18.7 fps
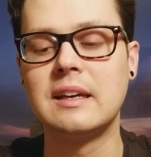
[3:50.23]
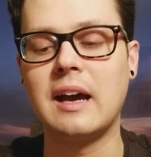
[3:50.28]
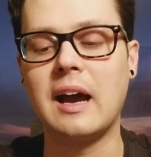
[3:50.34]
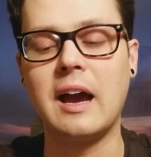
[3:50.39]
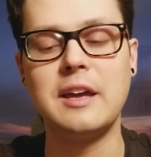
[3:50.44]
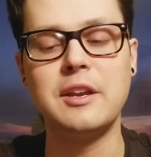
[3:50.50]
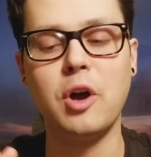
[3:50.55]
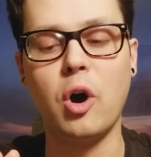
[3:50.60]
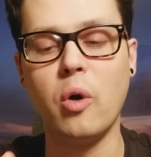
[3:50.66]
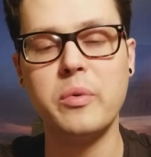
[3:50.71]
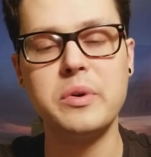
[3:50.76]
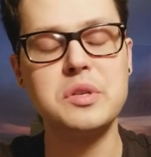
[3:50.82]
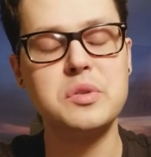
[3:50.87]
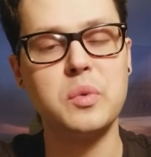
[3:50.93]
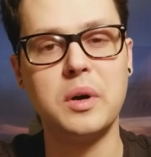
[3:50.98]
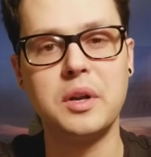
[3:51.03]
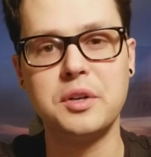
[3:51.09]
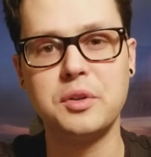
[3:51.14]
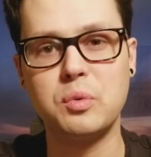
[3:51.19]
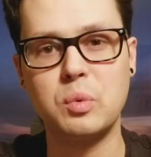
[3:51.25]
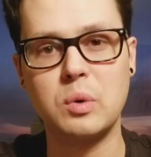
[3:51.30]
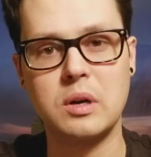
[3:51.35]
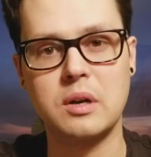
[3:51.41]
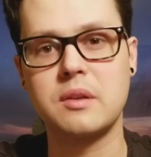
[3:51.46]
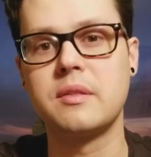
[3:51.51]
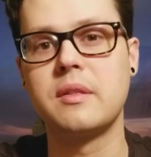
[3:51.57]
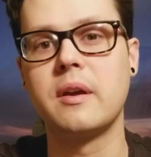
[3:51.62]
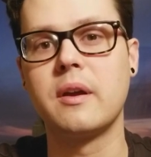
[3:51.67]
I'd always wanted to
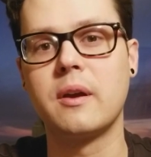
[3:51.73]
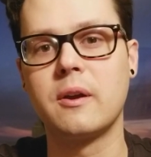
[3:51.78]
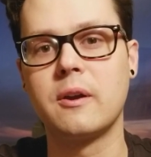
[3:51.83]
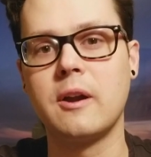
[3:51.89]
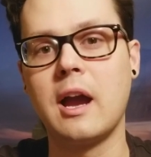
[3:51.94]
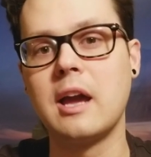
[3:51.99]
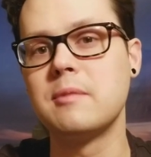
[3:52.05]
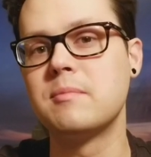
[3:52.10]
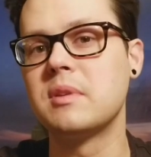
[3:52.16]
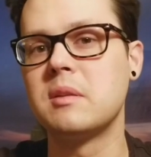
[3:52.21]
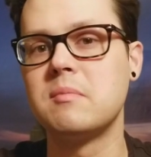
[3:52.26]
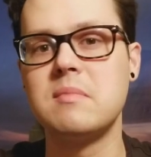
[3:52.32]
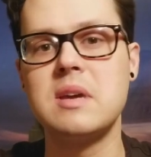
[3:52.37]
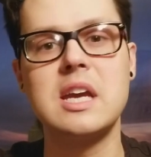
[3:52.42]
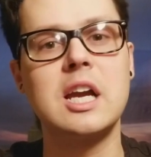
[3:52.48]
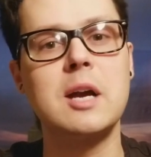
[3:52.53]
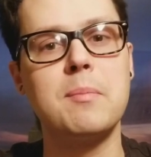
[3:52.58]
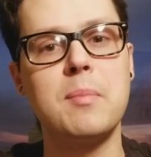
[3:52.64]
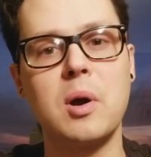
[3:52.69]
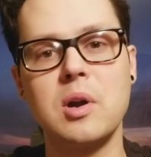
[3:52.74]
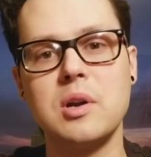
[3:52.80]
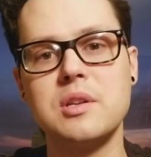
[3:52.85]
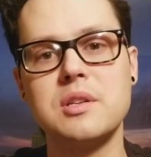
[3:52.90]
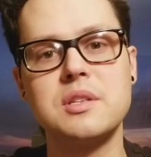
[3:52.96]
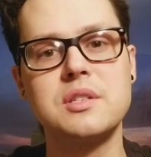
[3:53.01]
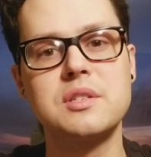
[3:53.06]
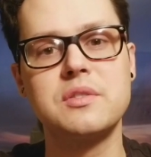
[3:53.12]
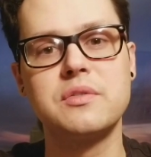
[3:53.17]
work there. I'd been a makeup
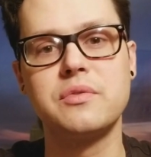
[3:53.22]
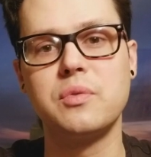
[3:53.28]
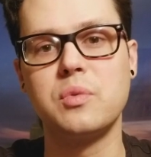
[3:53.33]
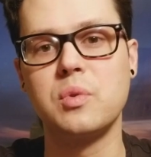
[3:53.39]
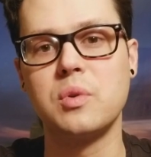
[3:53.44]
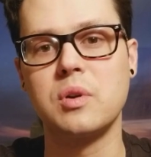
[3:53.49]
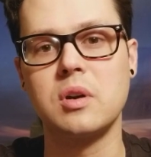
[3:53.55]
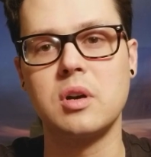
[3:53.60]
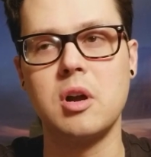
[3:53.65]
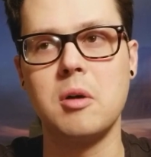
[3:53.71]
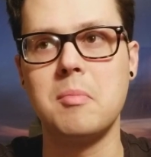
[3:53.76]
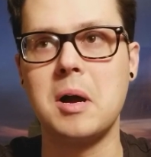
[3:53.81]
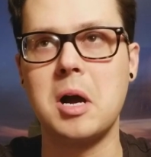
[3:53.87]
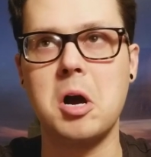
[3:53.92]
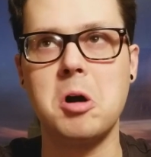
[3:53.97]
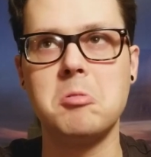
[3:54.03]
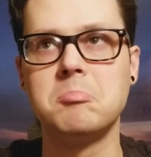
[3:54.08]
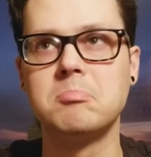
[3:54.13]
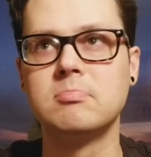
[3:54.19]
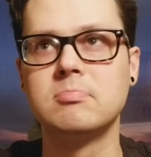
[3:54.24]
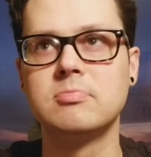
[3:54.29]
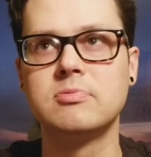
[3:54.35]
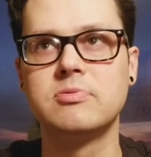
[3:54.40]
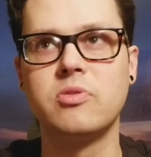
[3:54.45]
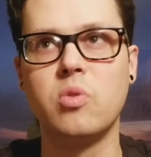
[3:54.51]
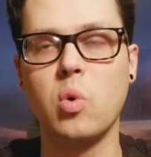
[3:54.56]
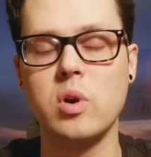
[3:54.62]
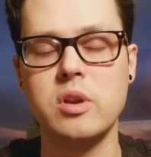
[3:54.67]
artist for about
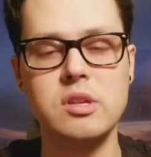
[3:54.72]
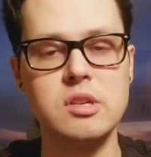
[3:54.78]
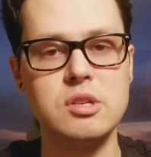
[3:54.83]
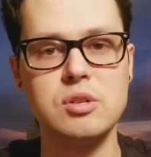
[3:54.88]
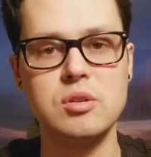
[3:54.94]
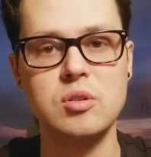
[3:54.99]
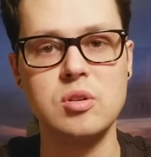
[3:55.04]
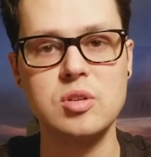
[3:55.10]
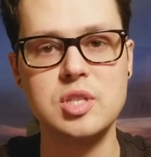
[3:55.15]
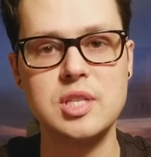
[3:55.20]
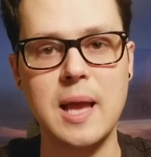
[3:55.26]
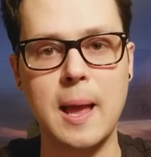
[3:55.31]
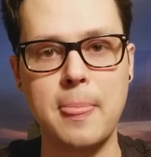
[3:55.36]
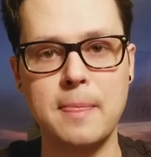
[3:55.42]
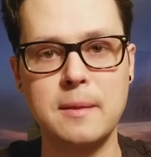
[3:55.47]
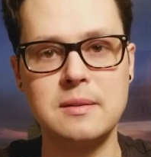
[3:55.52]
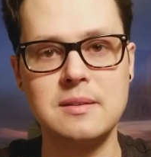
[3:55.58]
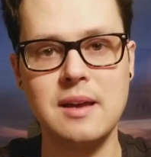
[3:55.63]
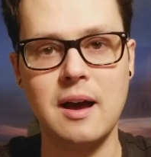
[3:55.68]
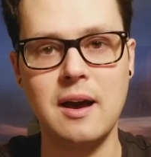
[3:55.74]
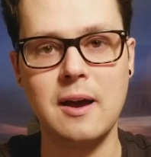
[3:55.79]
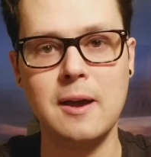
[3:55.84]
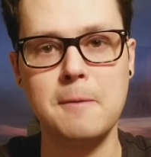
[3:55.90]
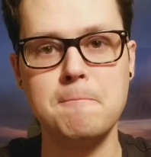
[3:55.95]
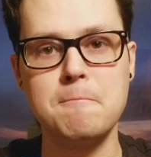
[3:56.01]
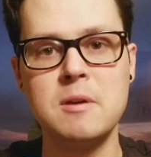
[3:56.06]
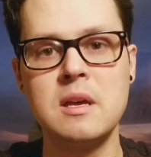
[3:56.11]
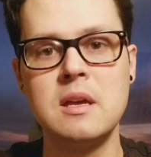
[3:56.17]
4 years at the
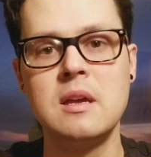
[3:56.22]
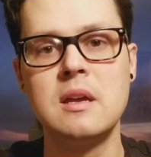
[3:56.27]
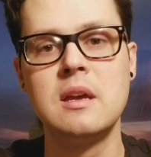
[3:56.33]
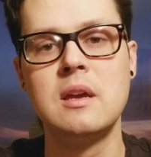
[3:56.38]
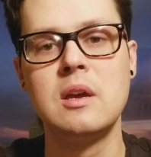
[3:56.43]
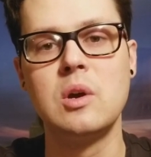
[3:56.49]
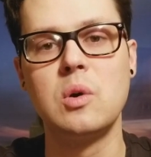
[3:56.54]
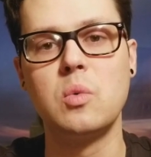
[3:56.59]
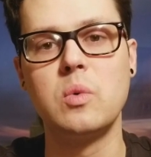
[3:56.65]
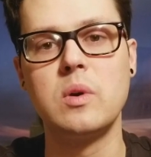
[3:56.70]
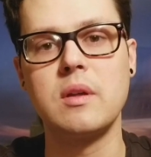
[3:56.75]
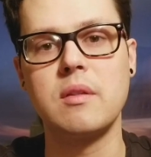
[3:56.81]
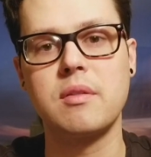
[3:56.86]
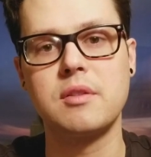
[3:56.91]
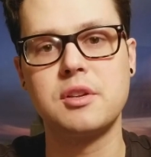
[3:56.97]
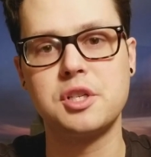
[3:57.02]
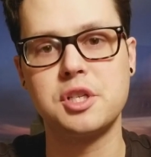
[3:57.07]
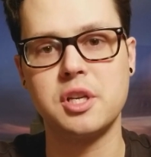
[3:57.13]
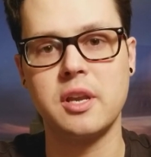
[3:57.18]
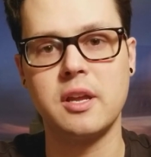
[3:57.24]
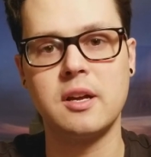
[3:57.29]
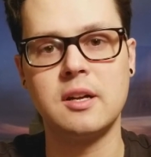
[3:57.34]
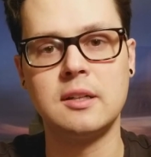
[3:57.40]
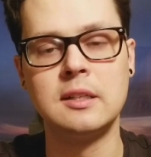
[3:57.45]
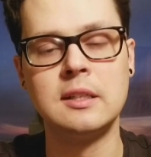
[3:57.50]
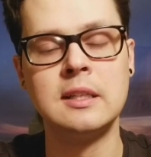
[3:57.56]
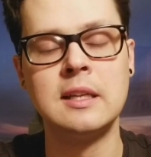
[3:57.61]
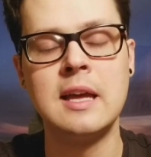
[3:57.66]
time with
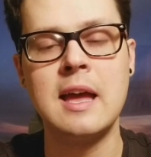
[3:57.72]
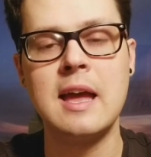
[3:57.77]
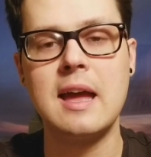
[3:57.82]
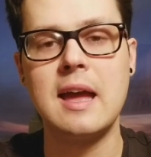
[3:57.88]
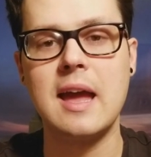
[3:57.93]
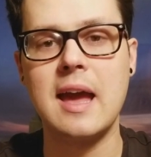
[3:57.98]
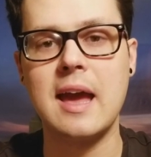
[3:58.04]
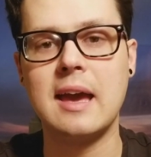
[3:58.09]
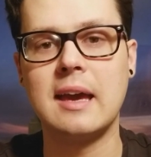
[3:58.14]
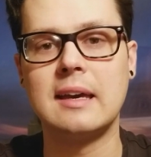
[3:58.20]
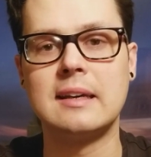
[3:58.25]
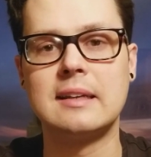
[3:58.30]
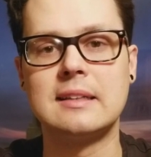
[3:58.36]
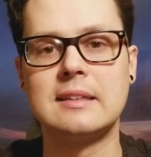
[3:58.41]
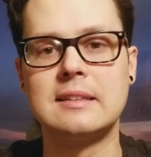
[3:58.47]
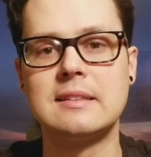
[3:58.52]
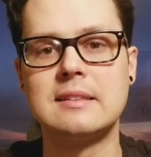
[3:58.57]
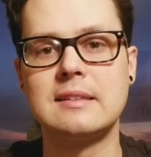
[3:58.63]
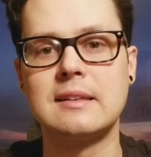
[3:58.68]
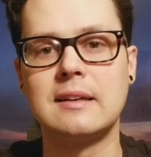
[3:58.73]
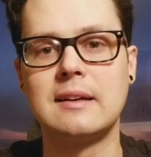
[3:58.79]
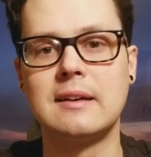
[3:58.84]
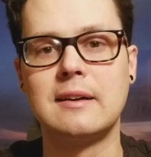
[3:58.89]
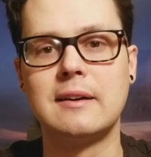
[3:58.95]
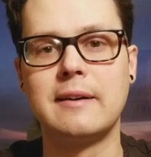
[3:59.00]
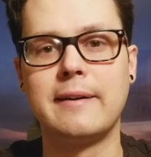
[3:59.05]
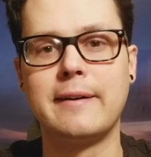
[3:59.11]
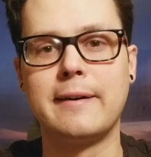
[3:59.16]
Chanel, and
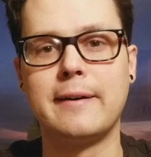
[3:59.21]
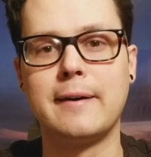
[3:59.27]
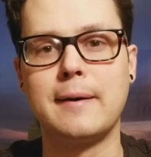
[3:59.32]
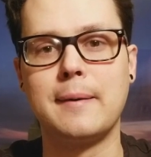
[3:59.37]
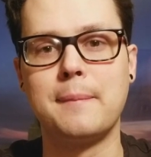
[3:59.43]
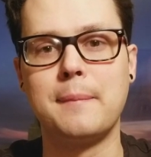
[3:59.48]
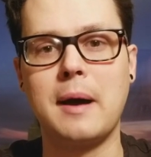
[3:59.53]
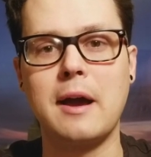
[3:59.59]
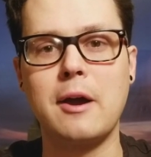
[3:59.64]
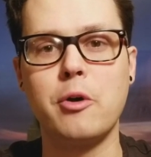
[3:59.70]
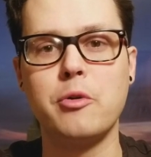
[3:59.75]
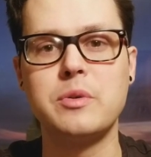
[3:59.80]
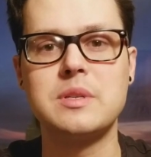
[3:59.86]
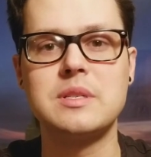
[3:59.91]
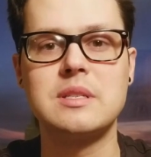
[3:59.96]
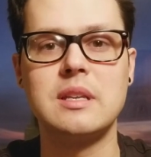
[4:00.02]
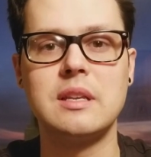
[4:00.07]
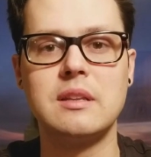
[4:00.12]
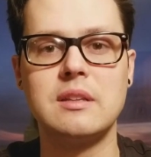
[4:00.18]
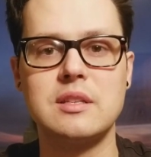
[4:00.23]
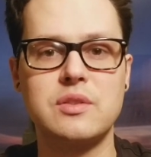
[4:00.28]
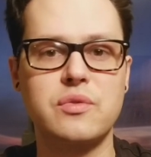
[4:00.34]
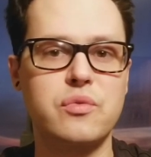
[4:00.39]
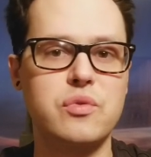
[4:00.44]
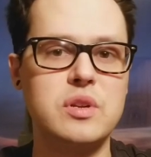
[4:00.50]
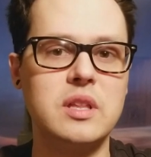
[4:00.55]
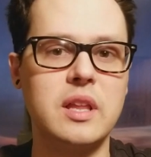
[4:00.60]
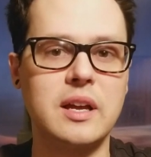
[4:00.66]
I always did it this
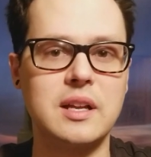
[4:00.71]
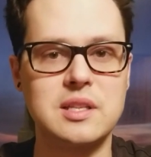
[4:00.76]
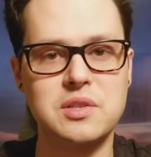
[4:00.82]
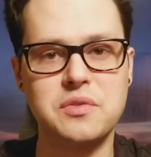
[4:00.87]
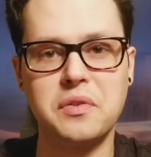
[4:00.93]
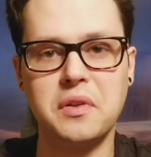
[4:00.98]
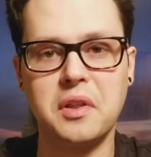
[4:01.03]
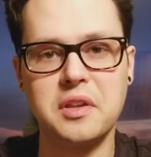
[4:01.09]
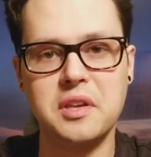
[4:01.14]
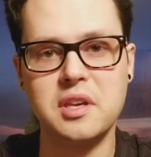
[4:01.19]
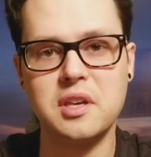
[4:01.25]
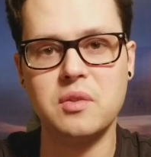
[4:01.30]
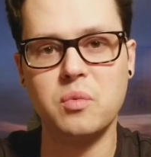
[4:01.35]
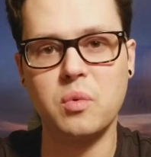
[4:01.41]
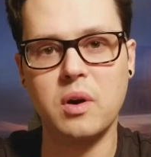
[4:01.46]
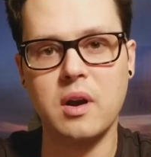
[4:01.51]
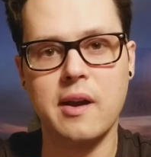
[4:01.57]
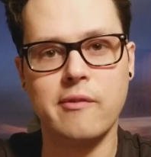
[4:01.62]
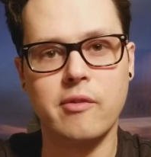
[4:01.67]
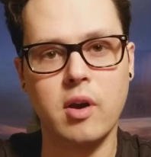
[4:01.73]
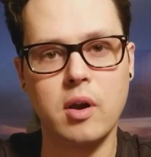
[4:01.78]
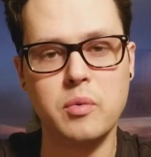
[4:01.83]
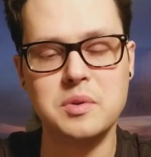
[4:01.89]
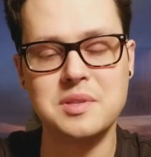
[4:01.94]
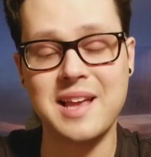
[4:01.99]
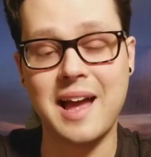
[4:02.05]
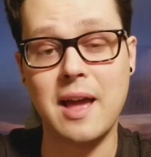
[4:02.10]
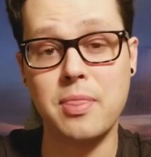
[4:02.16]
freelance, filling in wherever I
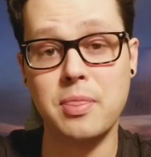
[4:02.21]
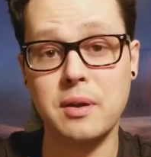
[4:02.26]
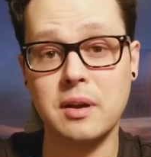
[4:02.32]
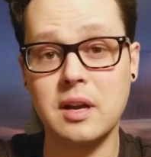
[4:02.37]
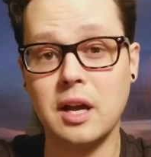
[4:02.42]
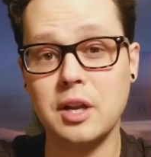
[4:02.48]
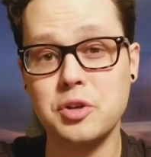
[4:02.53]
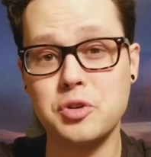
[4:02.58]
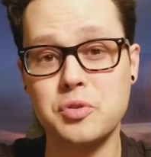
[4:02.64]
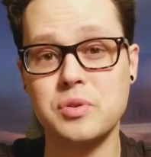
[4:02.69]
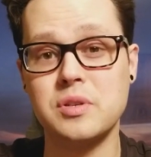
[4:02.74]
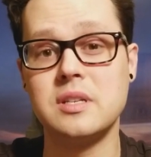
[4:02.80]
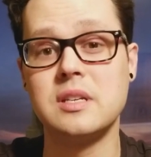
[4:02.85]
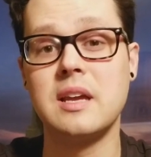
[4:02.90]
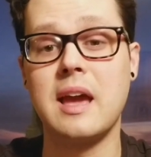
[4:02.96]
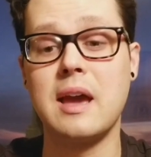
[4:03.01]
was at in the country.